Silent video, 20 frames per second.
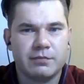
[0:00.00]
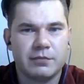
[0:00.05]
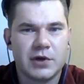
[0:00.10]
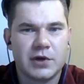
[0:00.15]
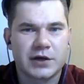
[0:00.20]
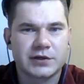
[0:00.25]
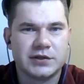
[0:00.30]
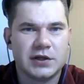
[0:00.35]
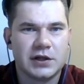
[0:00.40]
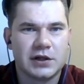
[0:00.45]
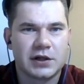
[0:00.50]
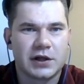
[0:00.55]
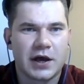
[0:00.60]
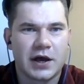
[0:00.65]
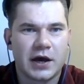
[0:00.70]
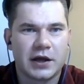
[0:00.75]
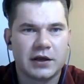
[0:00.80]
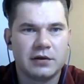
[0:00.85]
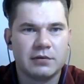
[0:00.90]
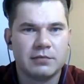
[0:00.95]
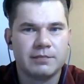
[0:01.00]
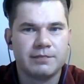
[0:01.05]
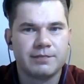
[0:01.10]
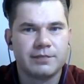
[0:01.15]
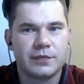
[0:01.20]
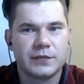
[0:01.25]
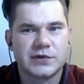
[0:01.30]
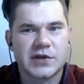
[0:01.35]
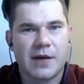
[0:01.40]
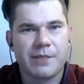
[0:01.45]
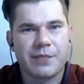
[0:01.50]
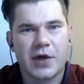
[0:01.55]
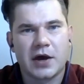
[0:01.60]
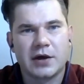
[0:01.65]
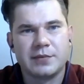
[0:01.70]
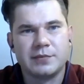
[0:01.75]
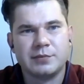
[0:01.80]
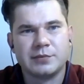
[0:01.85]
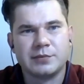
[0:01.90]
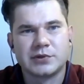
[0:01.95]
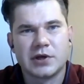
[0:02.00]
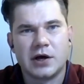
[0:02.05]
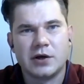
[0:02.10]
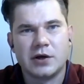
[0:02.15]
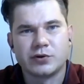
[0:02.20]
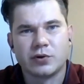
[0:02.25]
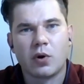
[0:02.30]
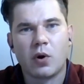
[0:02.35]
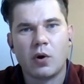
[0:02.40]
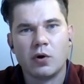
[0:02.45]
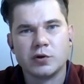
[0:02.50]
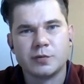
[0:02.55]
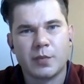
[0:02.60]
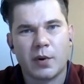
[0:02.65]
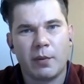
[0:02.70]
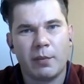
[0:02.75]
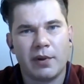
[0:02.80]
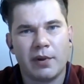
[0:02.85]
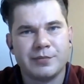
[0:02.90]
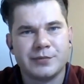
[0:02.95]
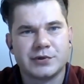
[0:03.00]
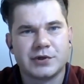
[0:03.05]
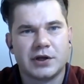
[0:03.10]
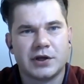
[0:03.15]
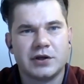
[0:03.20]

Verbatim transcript: minoxidil can sometimes also cause problems,